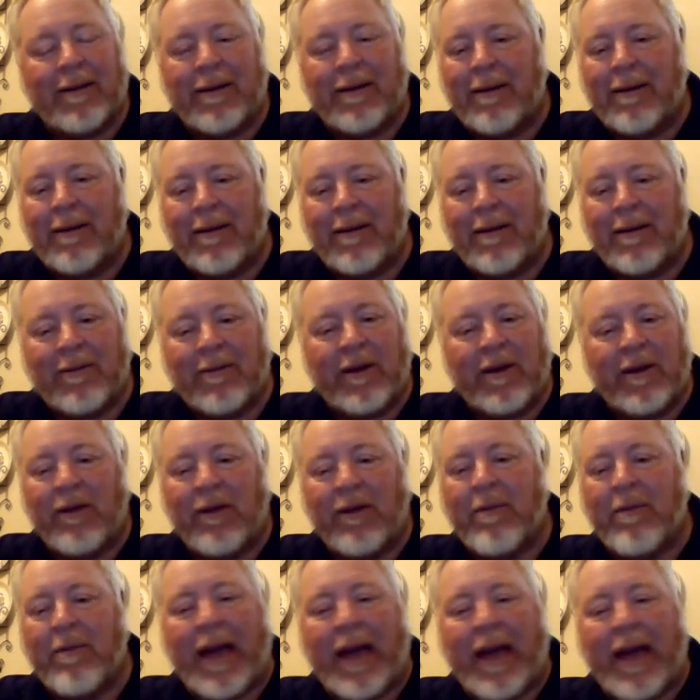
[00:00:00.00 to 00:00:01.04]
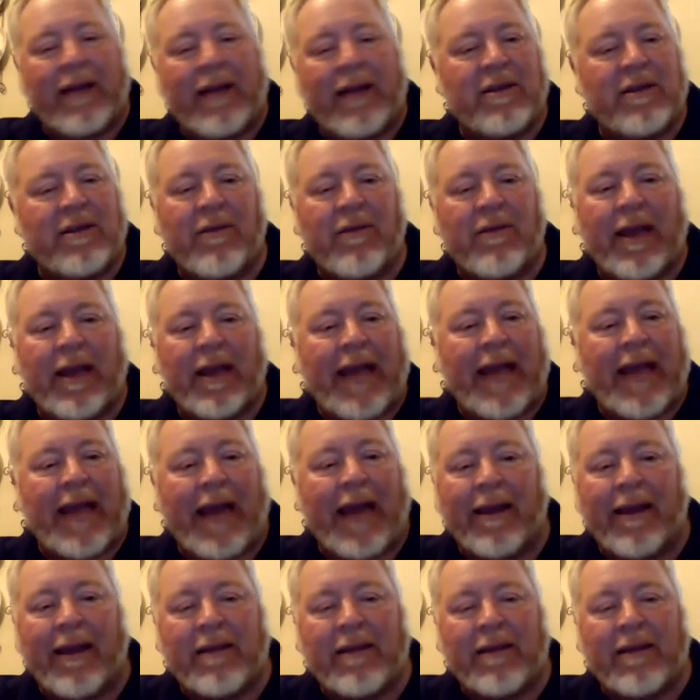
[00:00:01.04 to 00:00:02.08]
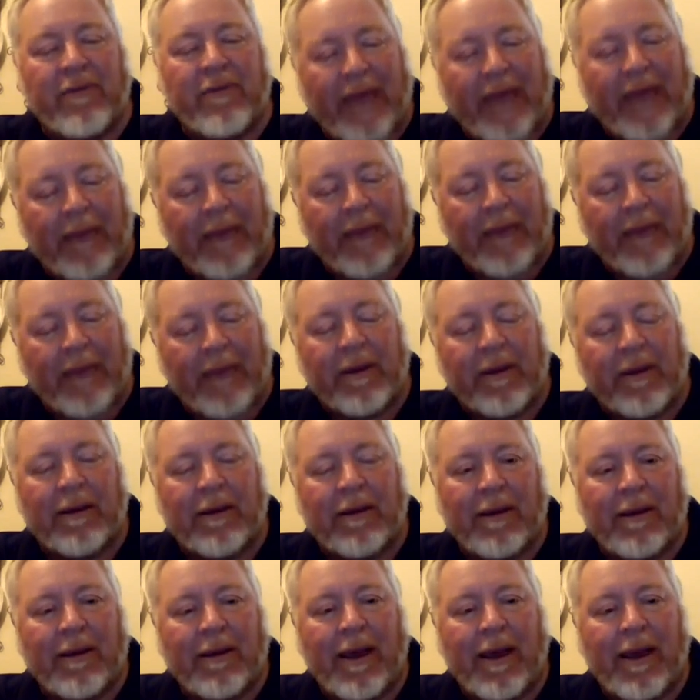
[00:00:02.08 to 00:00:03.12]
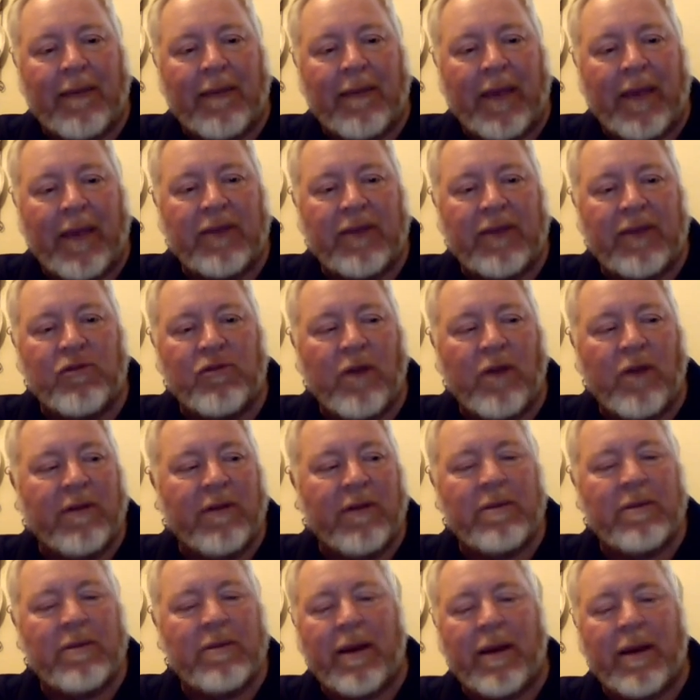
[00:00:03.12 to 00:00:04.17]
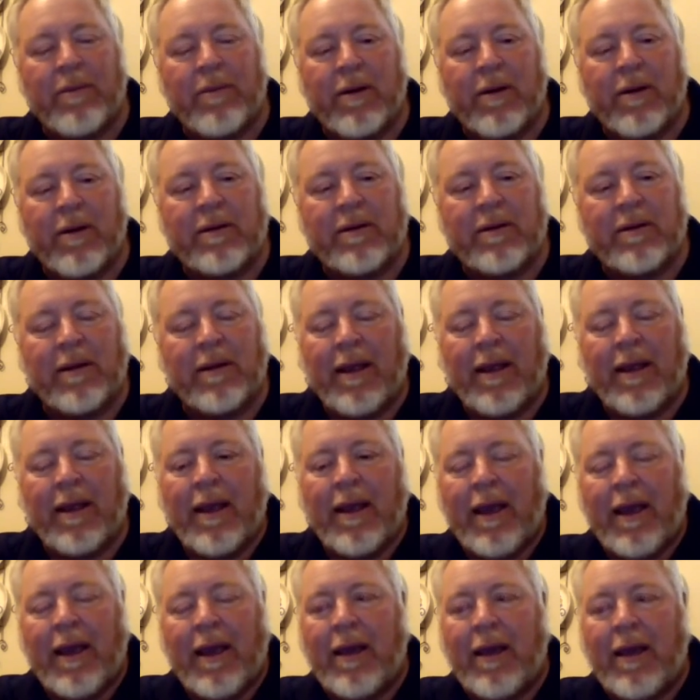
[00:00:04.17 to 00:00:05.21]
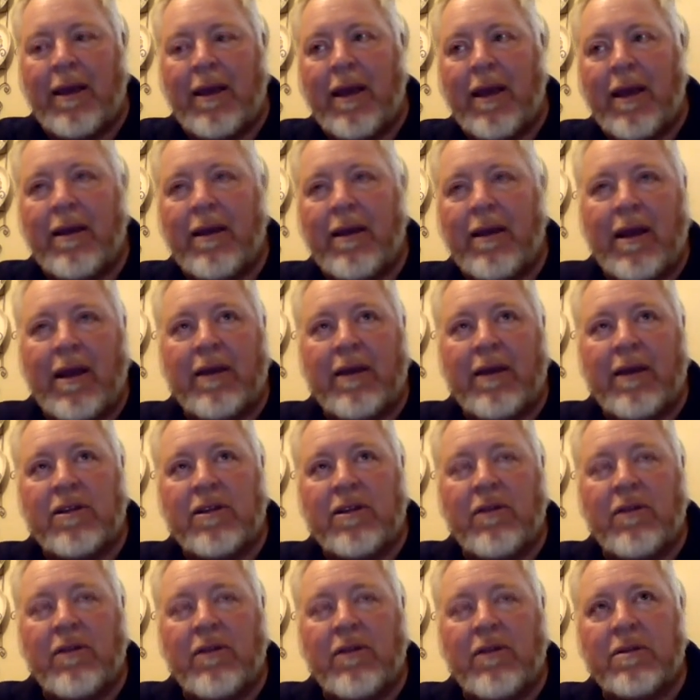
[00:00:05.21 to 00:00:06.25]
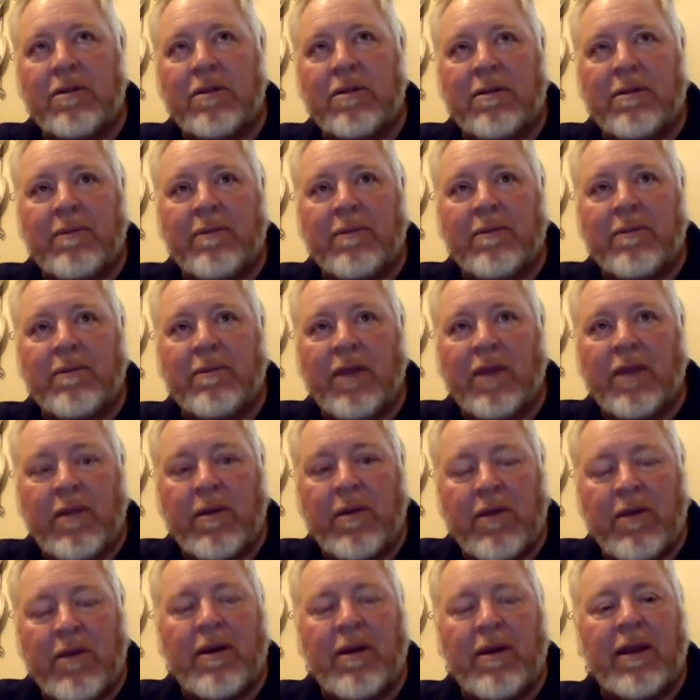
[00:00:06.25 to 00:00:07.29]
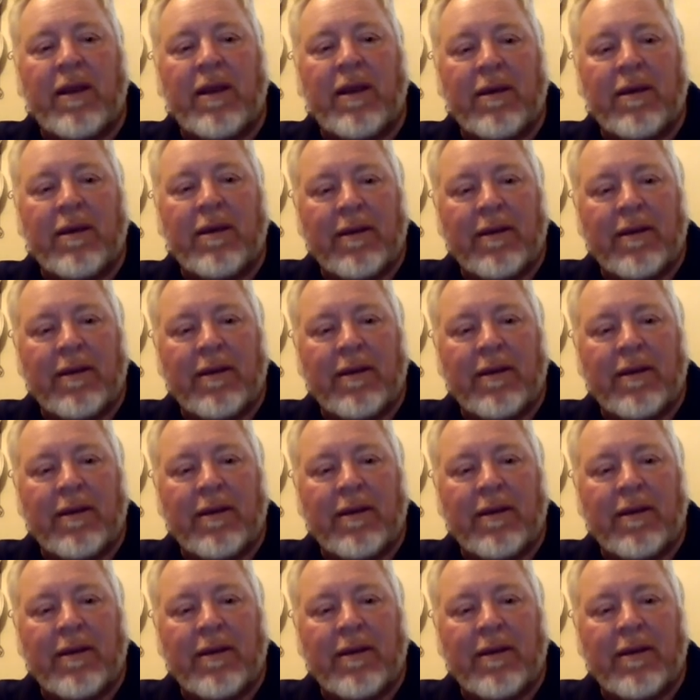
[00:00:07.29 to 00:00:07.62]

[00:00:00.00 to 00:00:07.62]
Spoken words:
you look back and stuff like that, it's family, and it makes you grow as a better person, and it shows the community